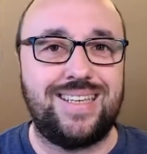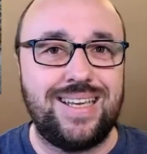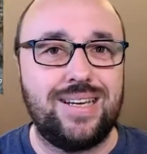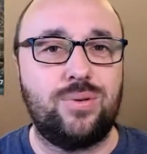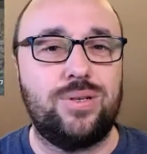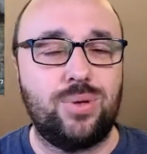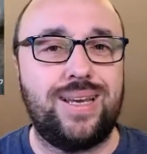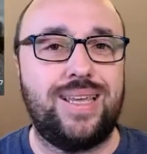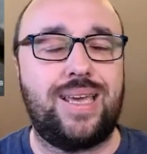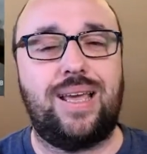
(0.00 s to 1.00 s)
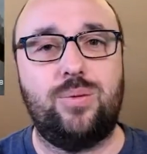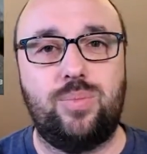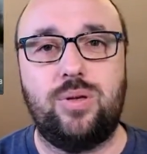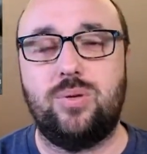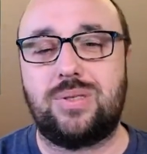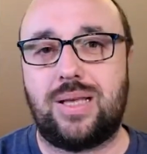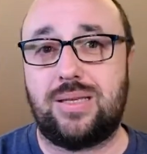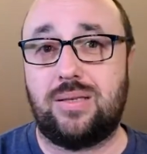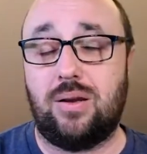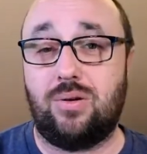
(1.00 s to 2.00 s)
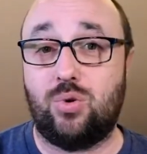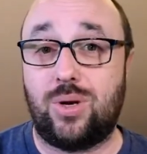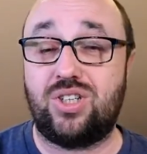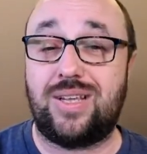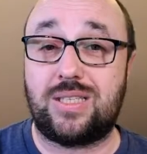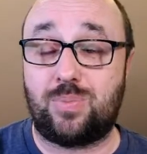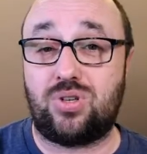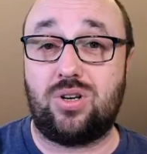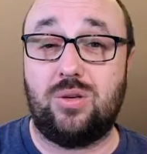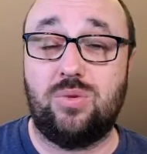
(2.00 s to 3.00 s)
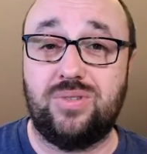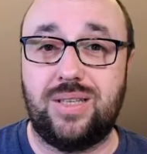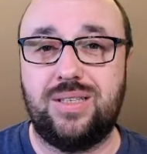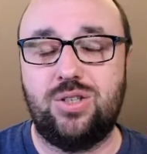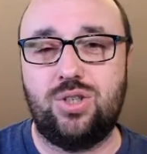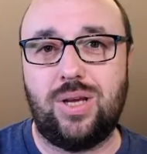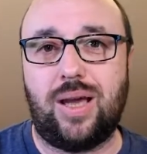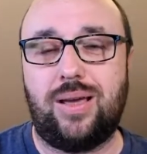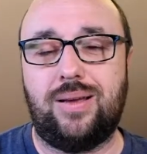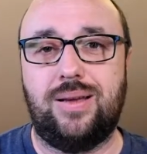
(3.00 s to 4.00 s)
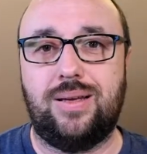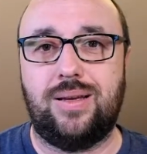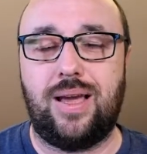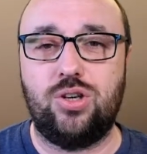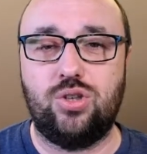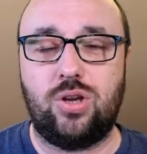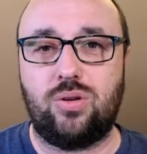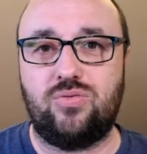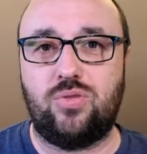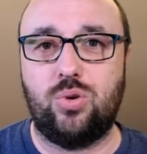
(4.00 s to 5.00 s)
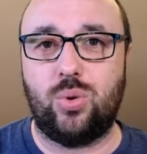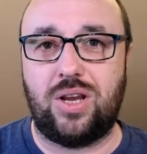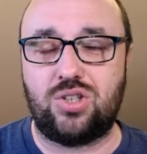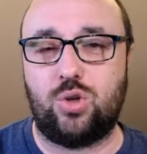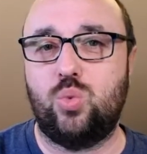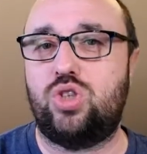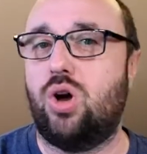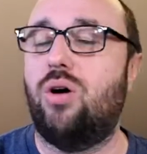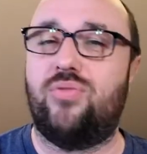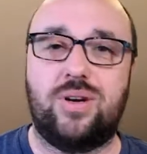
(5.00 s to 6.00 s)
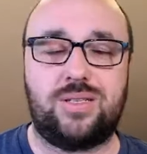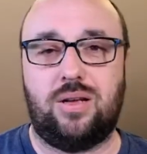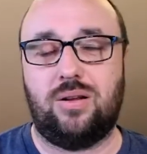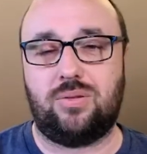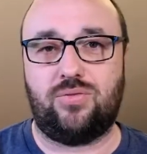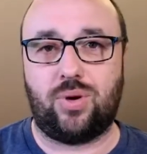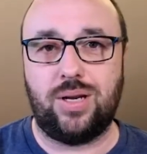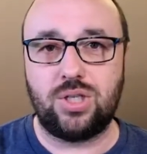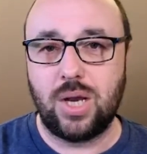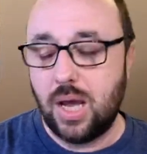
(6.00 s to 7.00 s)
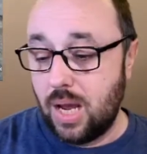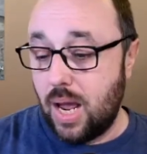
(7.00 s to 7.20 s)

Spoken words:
really can be used as the long range, especially with the DJI HD configuration, which offers a lot of range.